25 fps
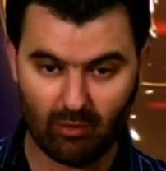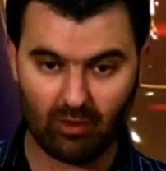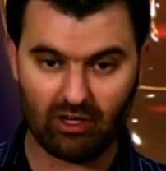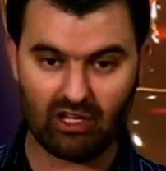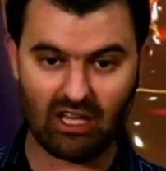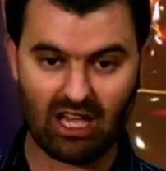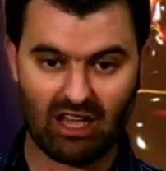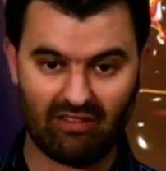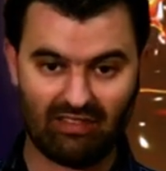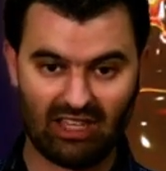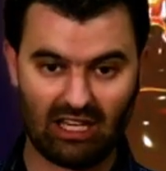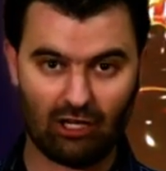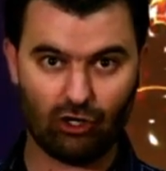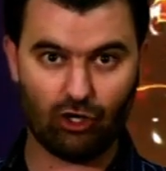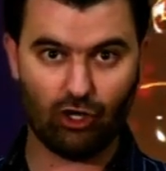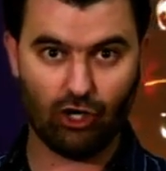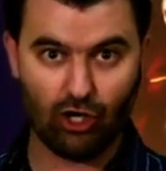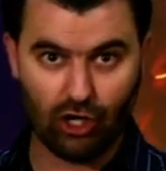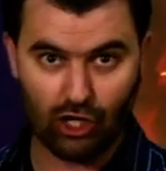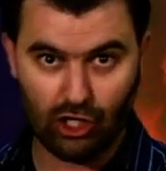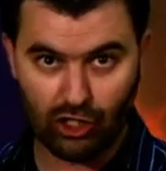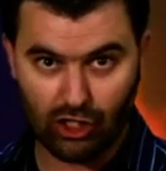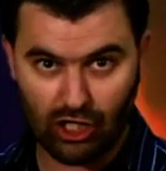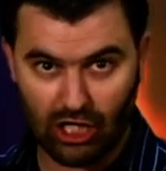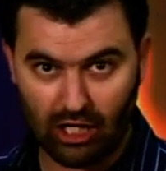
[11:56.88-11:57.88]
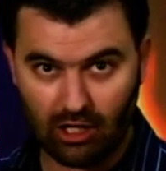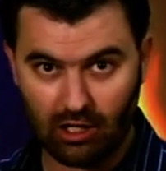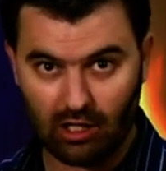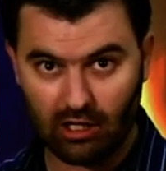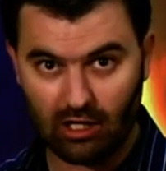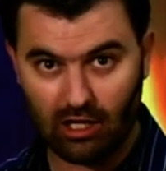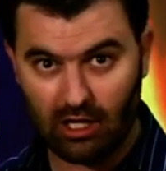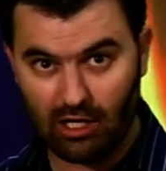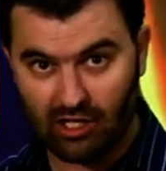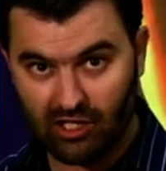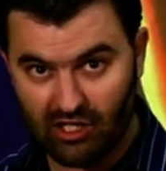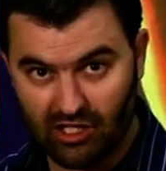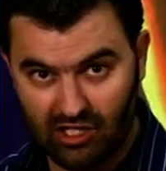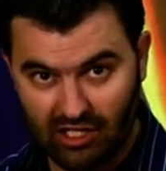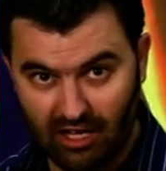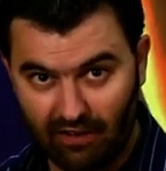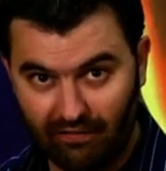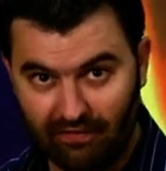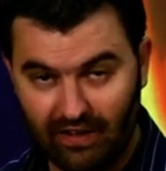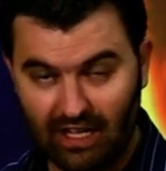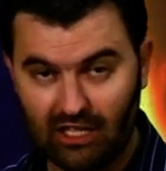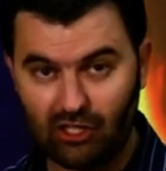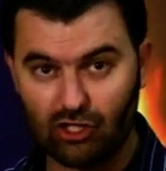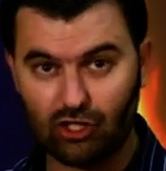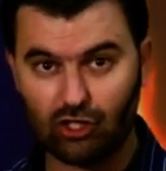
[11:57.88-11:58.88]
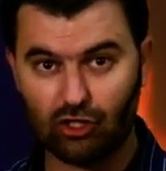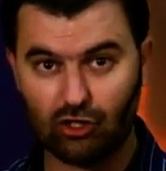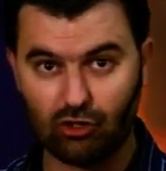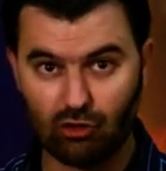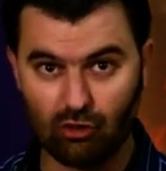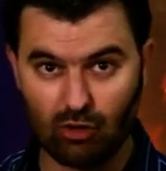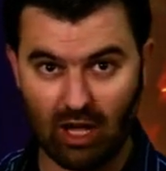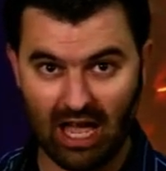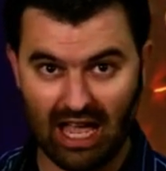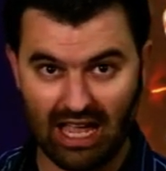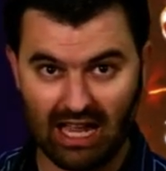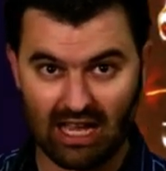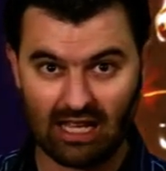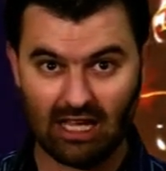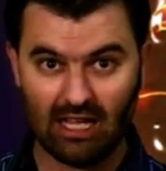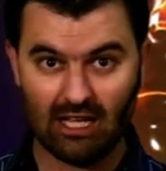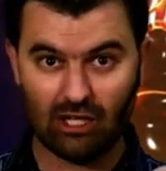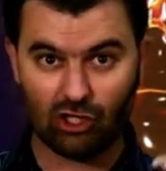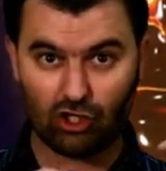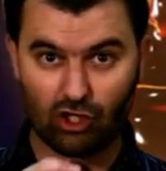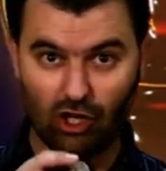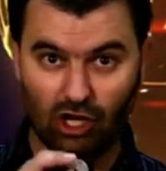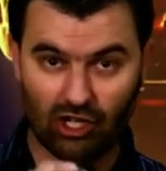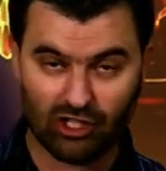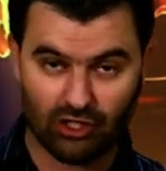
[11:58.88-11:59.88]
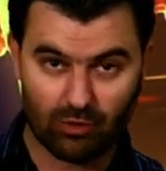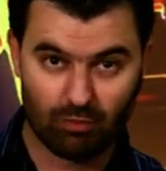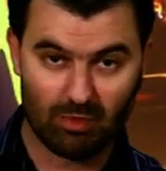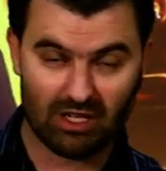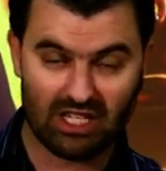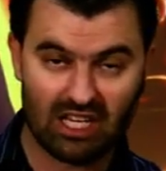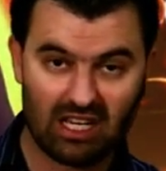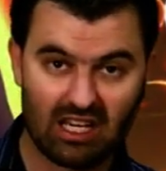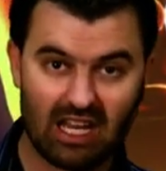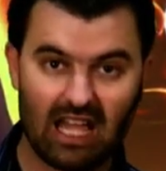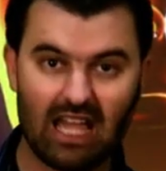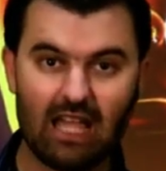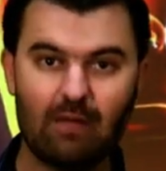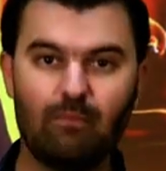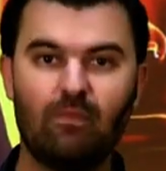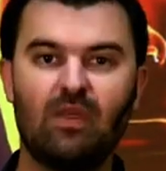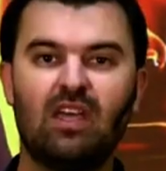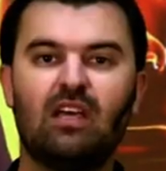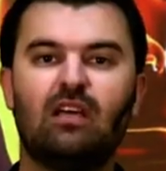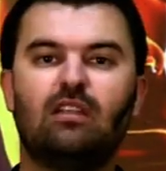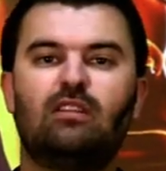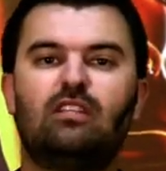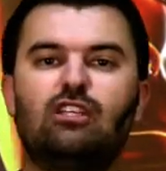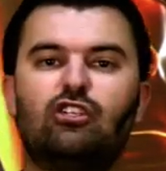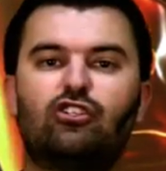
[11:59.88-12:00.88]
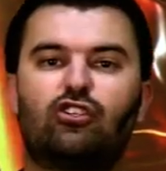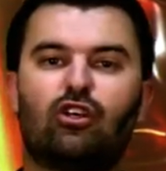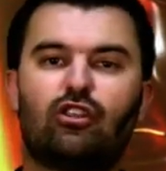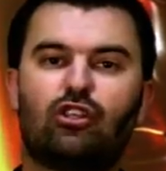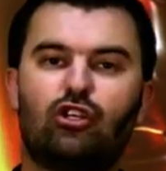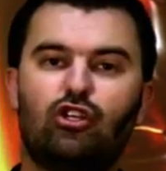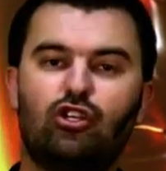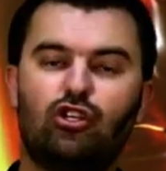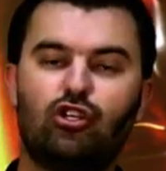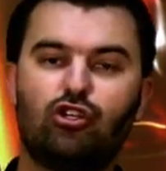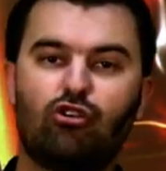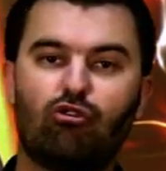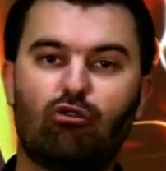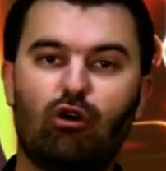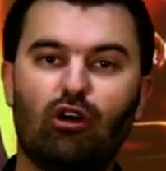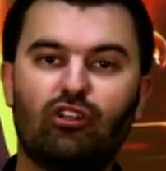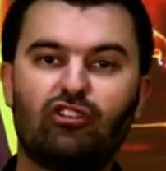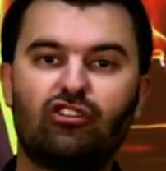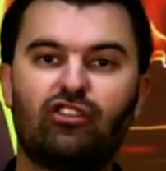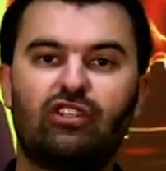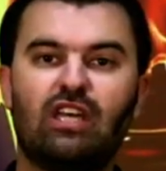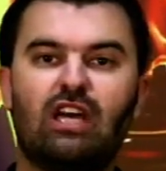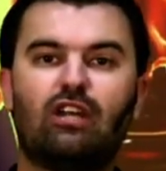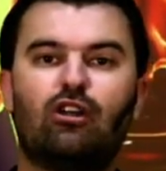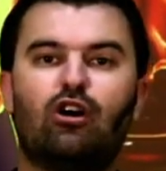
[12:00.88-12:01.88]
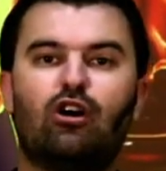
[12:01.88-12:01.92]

when you have that ergic suffix to a transmitter name, these are the neurons that